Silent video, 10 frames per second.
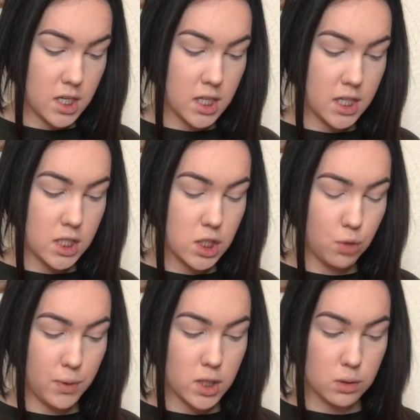Kill
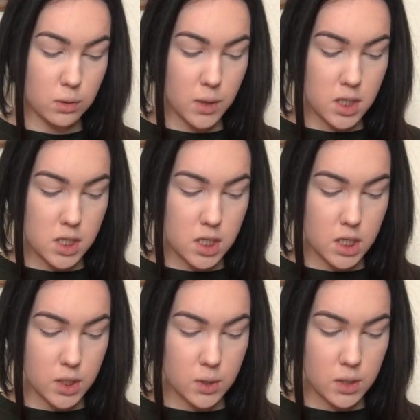two birds with one
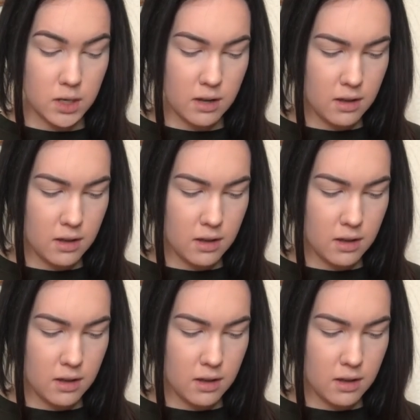stone.